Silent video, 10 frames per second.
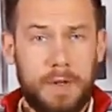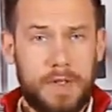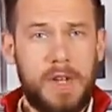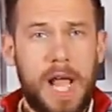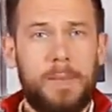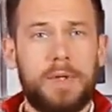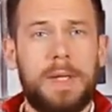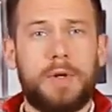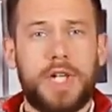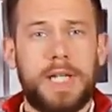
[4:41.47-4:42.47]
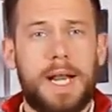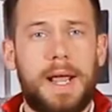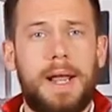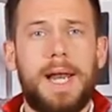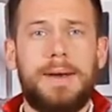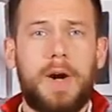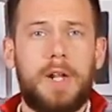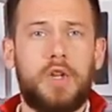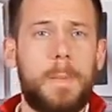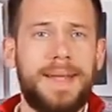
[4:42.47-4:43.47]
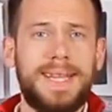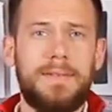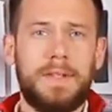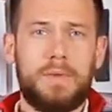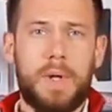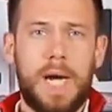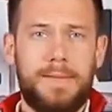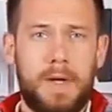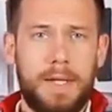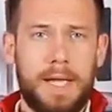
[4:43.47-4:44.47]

We recommend working on 1/2 of the car at a time